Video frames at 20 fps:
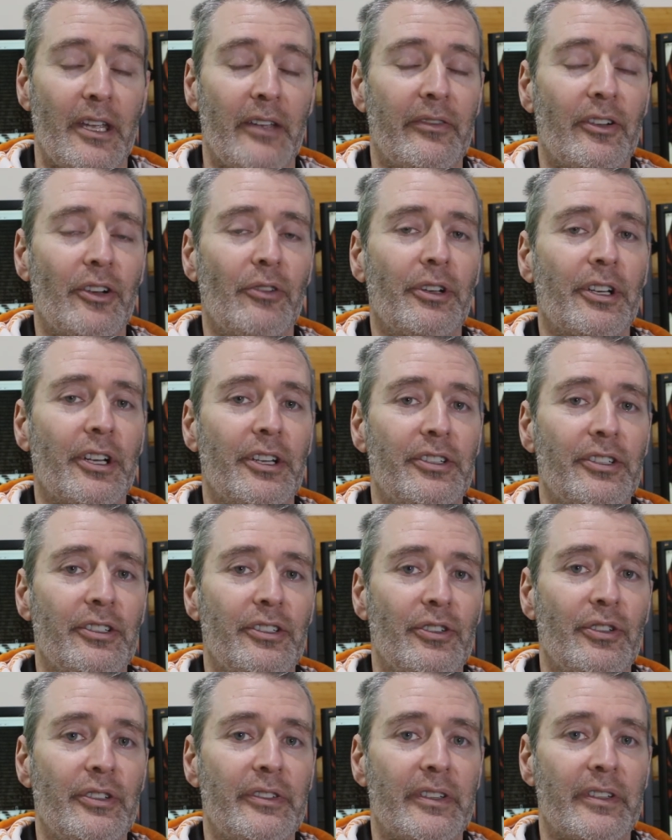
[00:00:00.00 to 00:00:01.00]
If I were going to
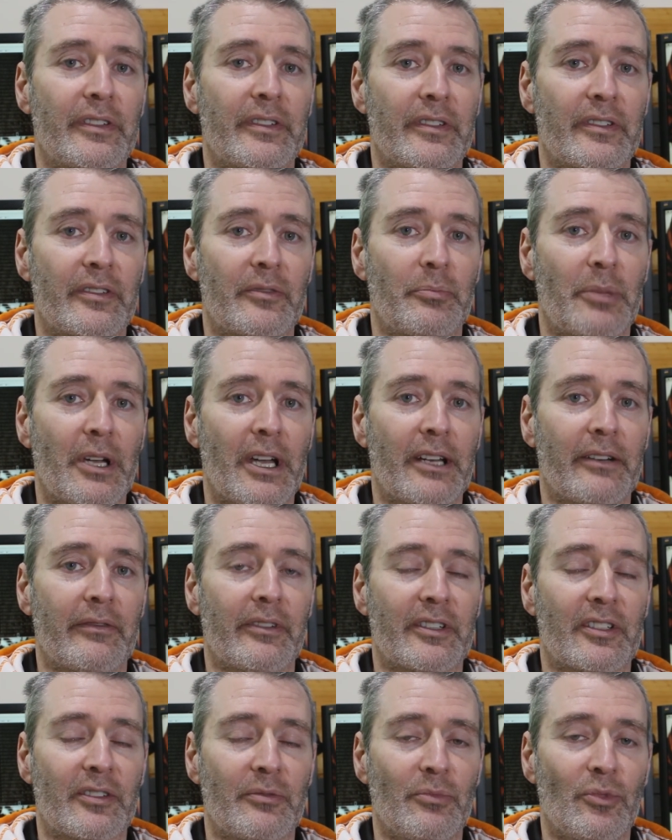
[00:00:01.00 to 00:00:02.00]
use this as part of
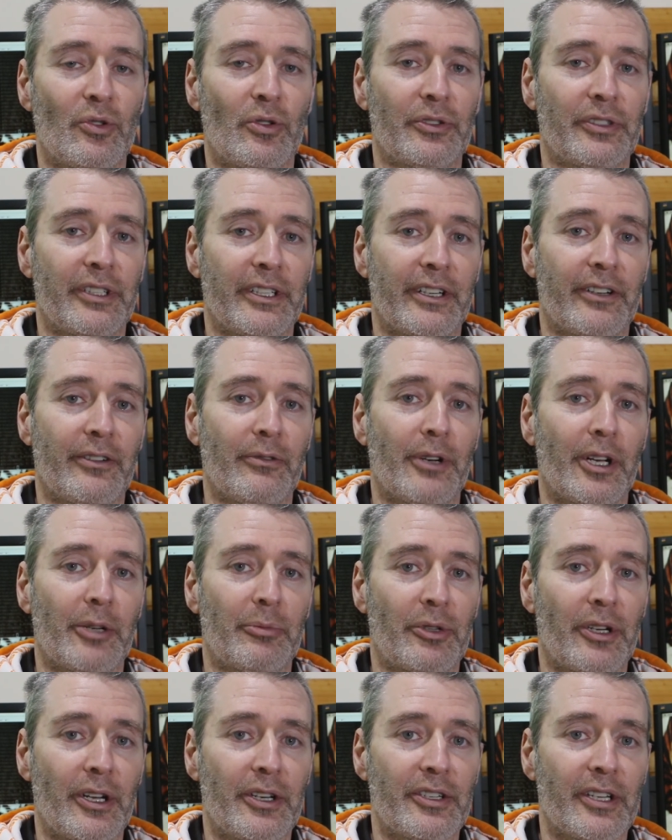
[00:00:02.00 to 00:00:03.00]
a small D I Y
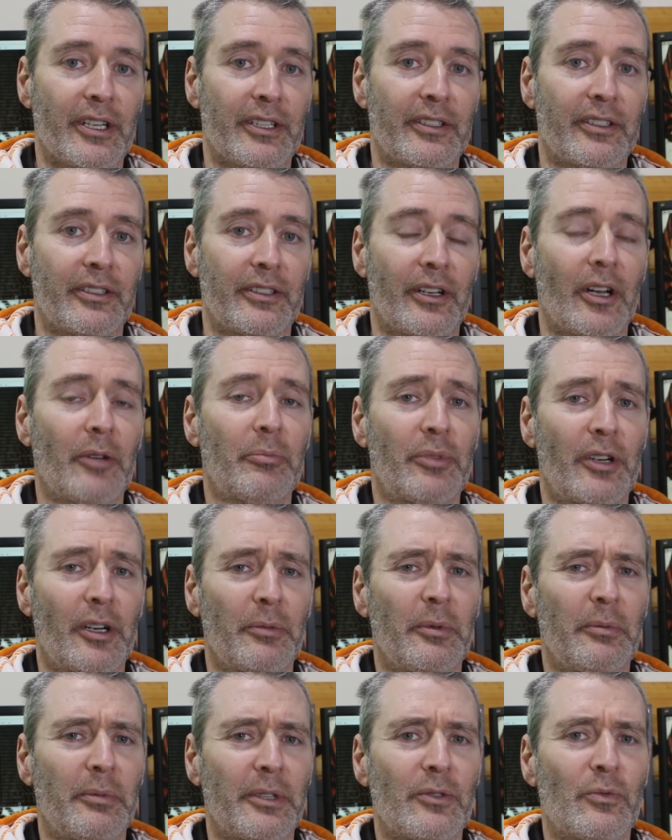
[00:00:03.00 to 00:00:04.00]
project, I
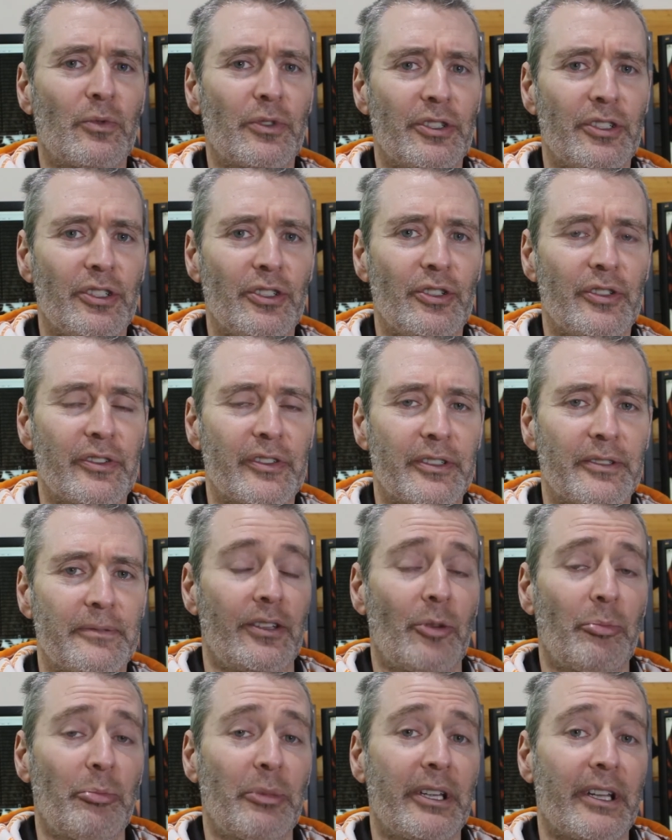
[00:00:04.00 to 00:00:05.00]
probably wouldn't use it.
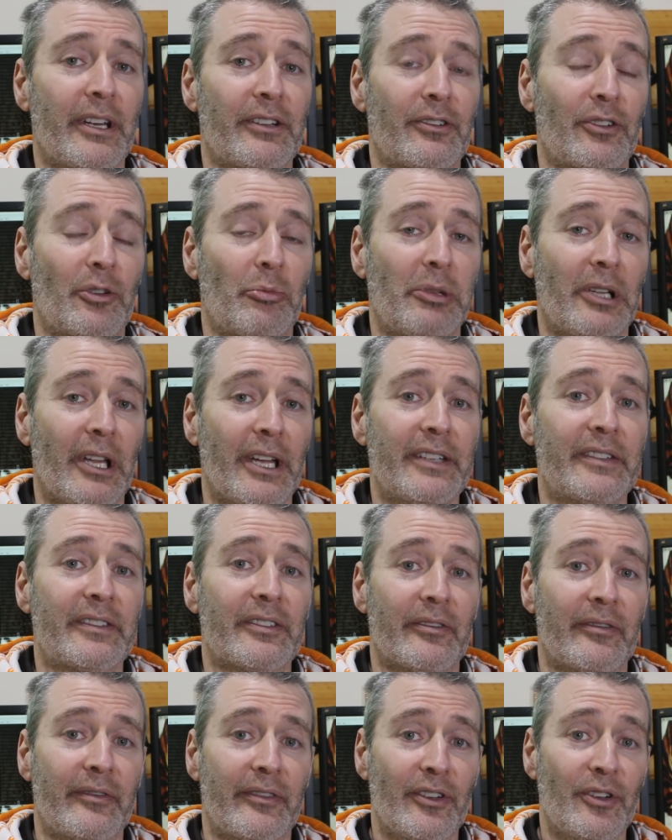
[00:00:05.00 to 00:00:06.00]
Not being able to replace
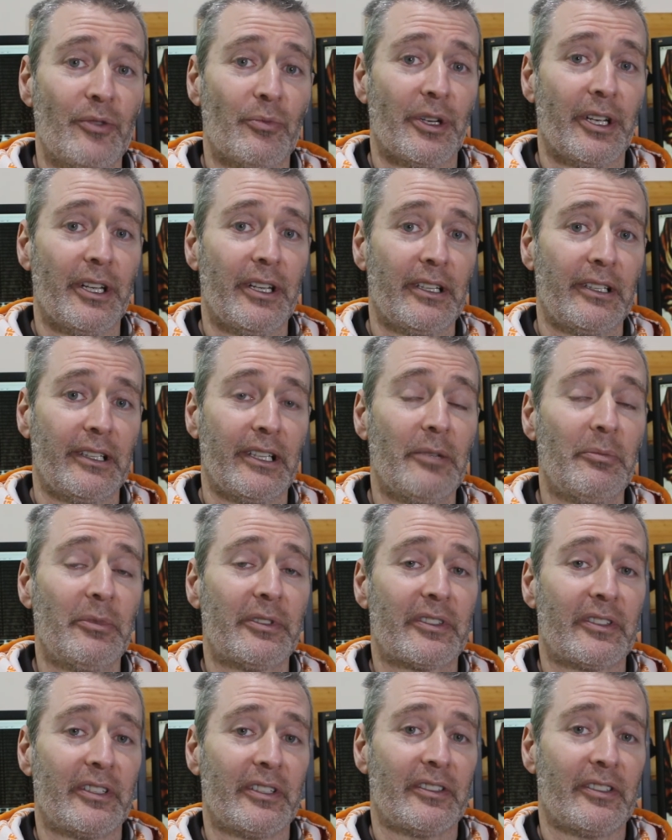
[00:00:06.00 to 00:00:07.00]
the firmware
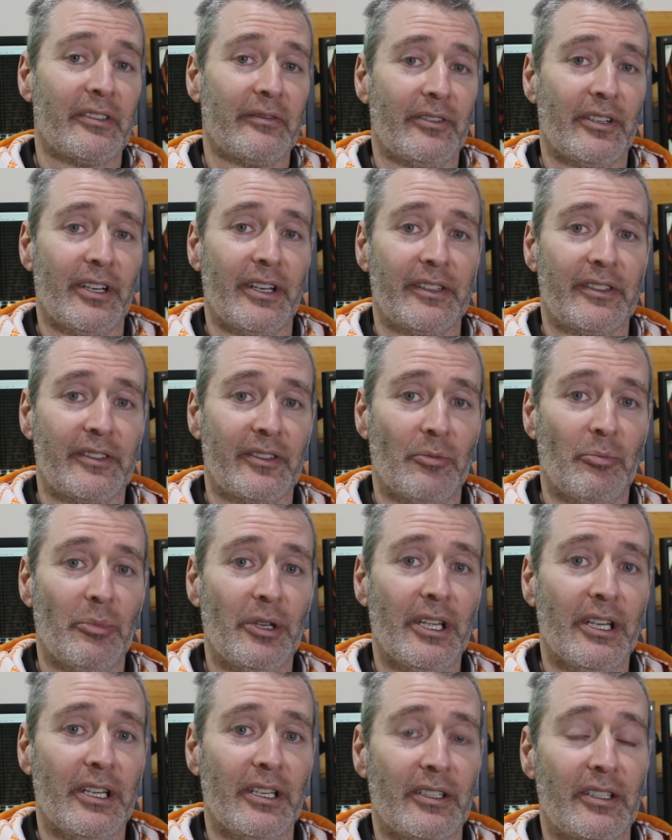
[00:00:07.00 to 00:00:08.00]
limits this device to
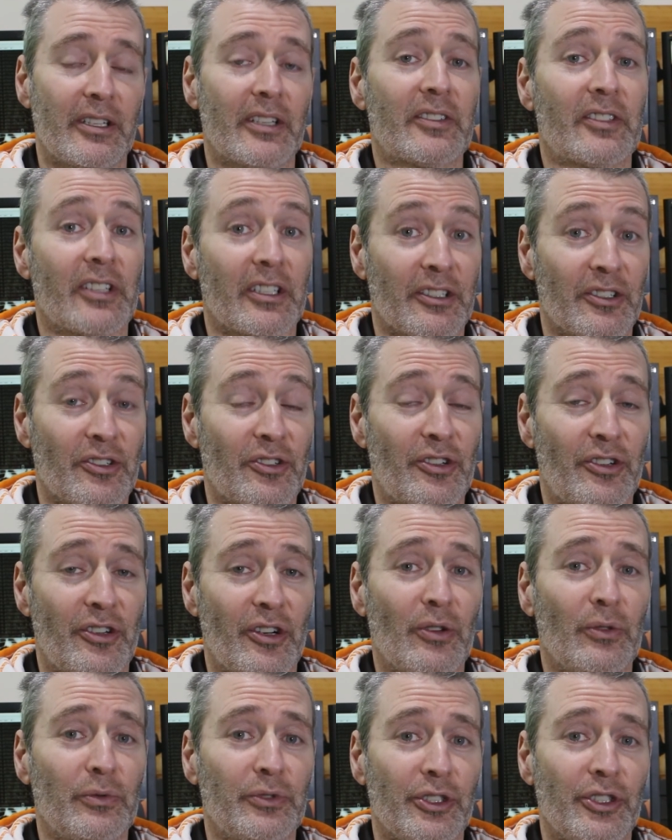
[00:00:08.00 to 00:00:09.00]
being just a
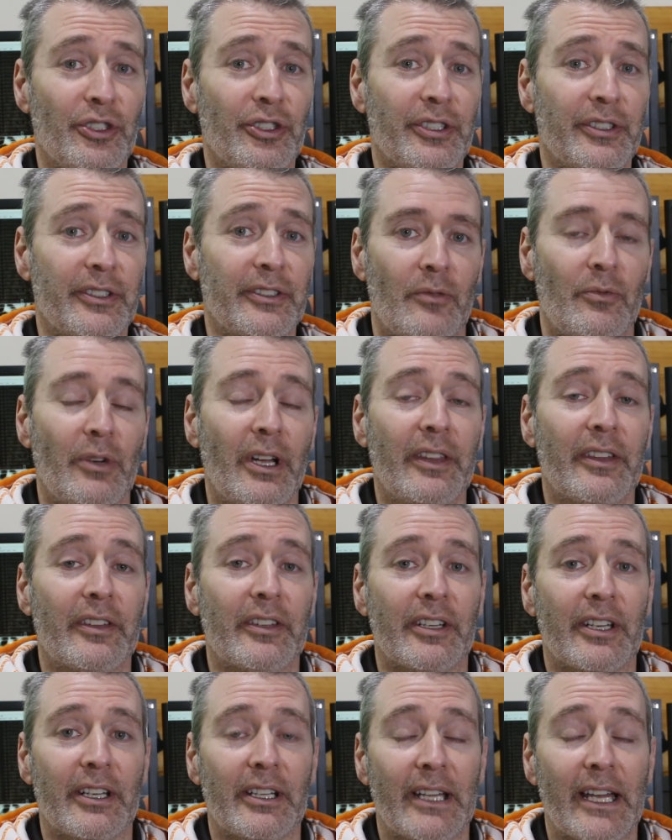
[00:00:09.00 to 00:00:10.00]
controlled unit, rather
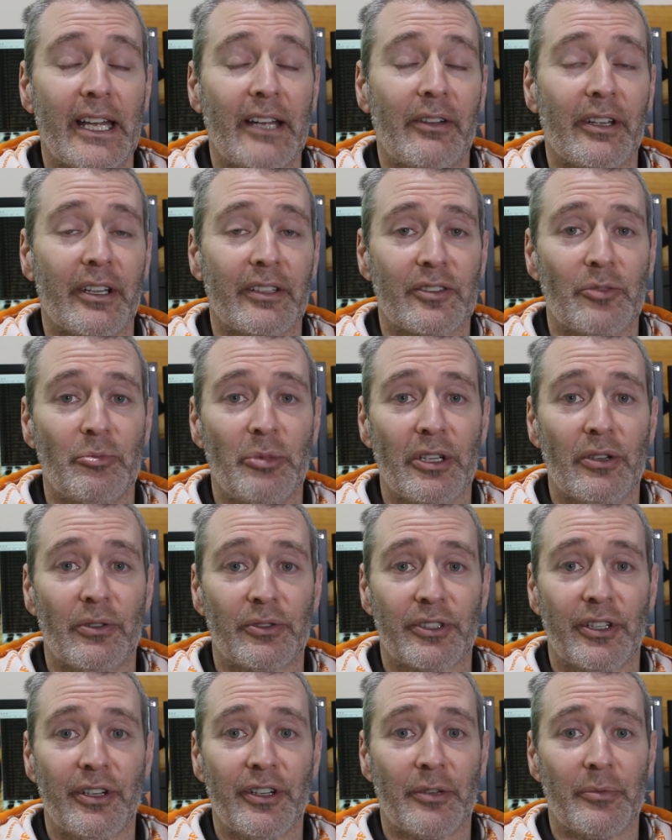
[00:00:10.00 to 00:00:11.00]
than allowing it to be
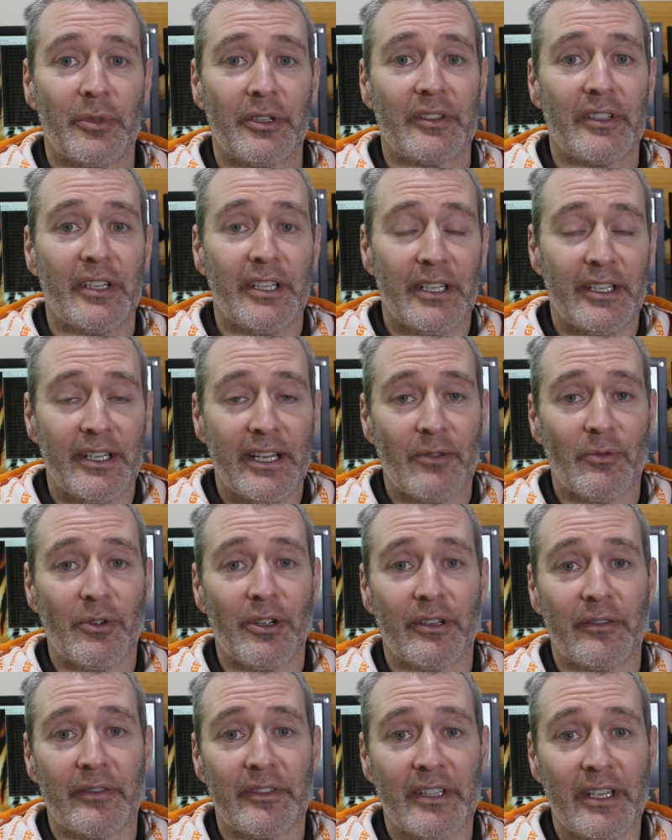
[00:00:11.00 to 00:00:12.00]
autonomous in a
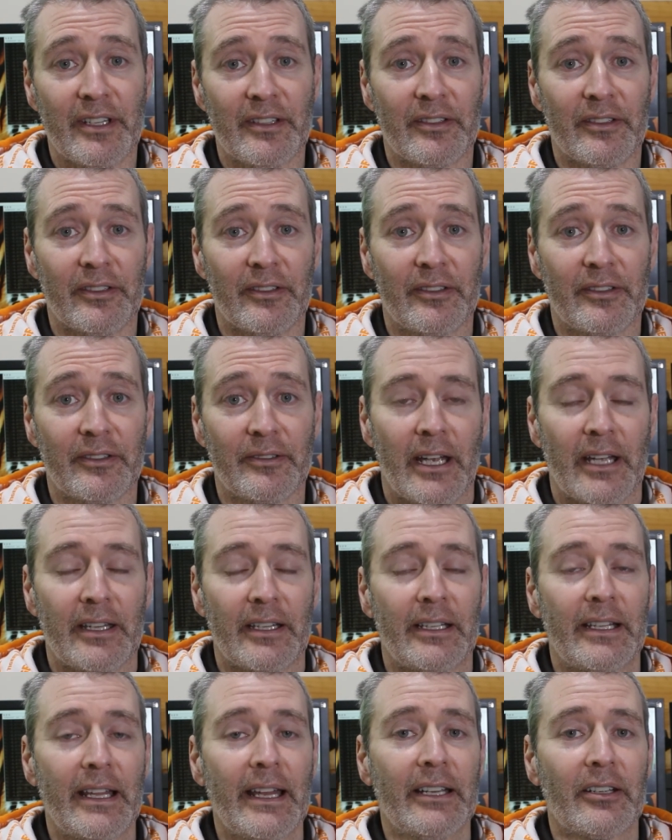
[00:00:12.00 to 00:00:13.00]
network of sensors. And
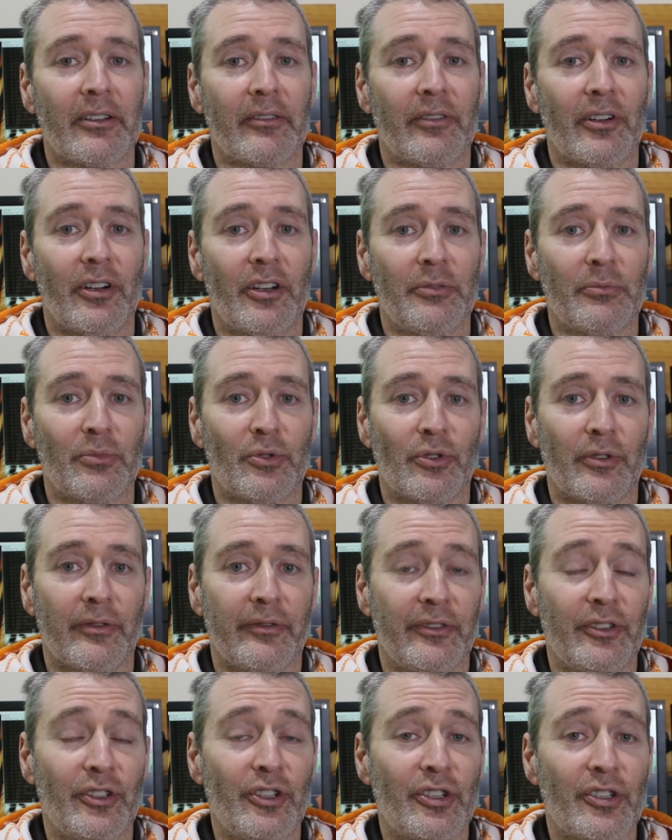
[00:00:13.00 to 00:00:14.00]
the lack of onboard
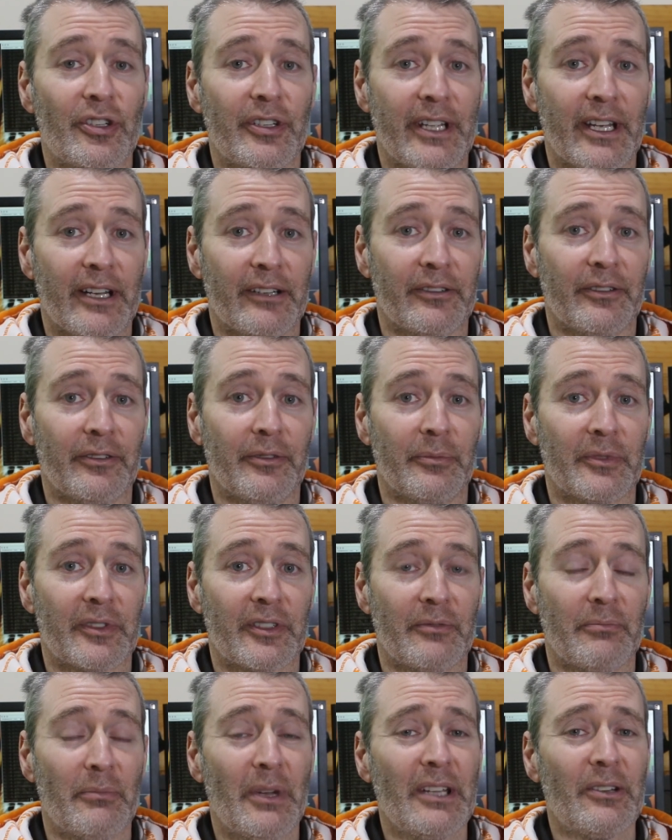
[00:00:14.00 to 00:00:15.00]
fusion
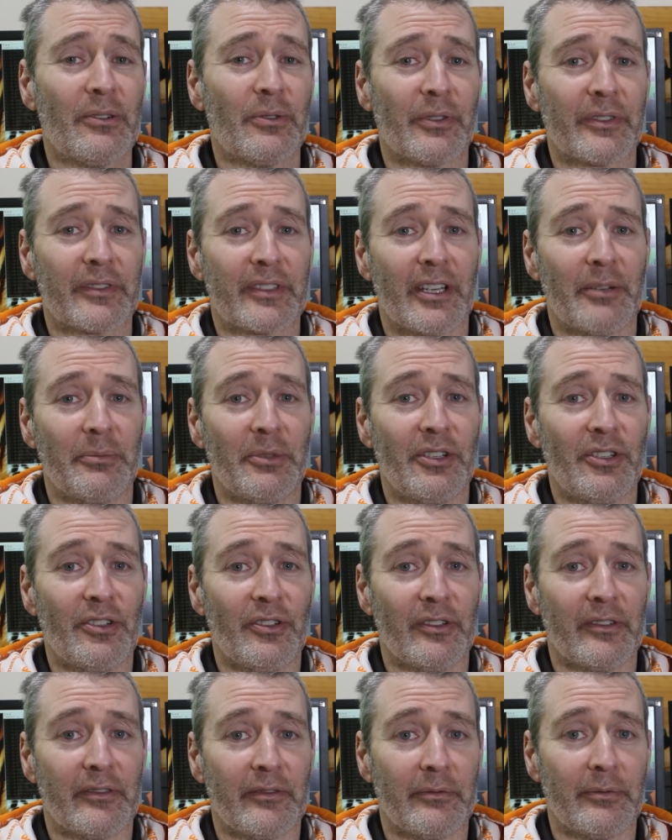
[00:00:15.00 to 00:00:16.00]
algorithms may cause some
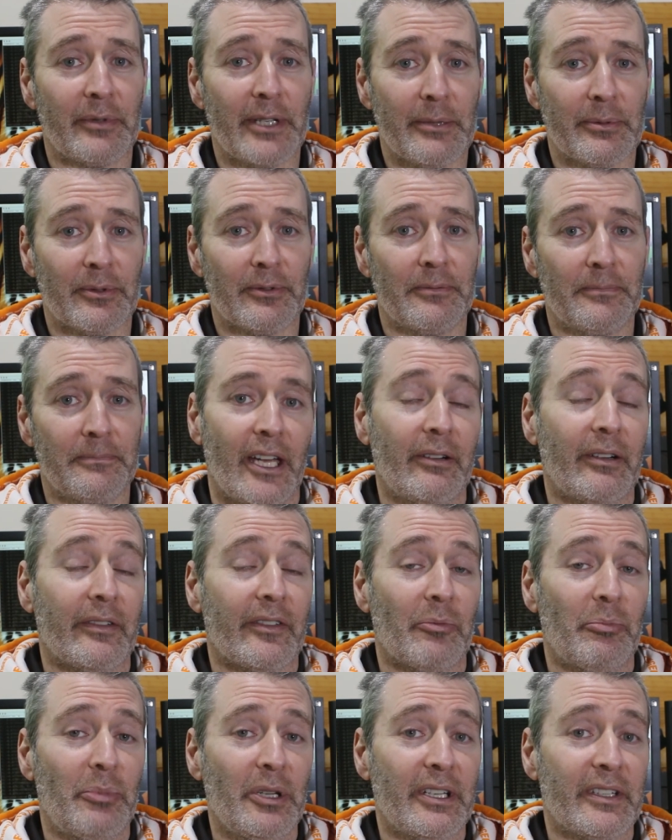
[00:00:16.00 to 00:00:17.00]
issues for people. However,
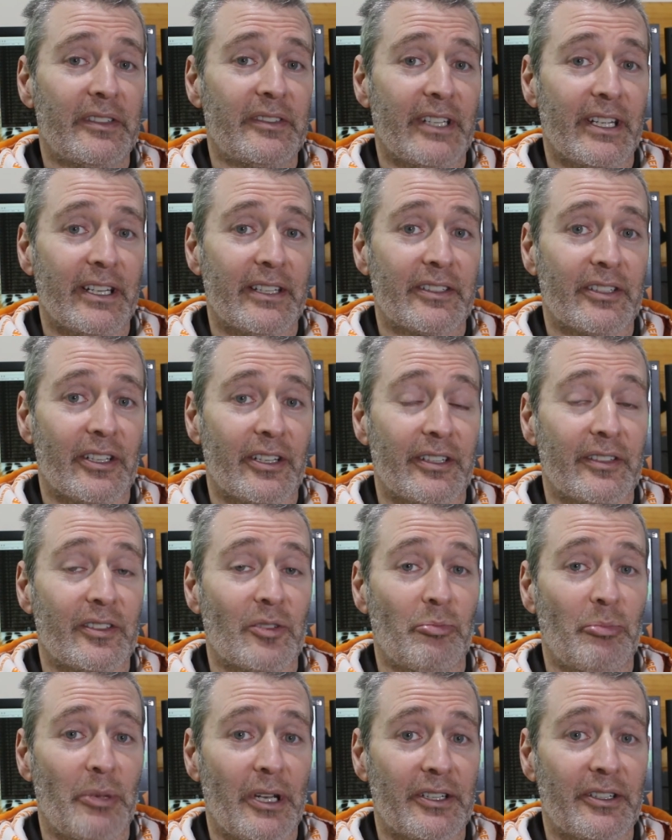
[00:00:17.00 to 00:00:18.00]
the biggest downside is the
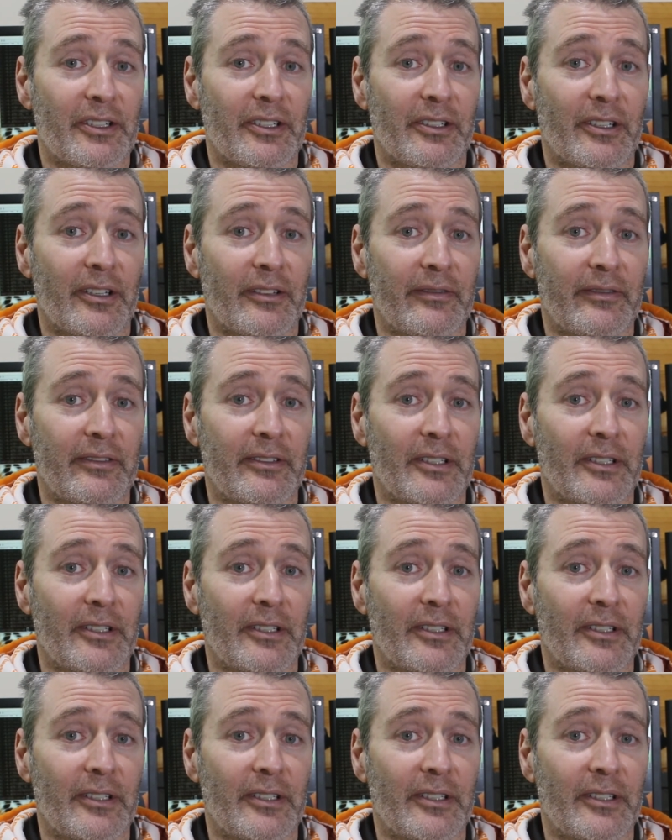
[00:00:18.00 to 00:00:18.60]
battery life.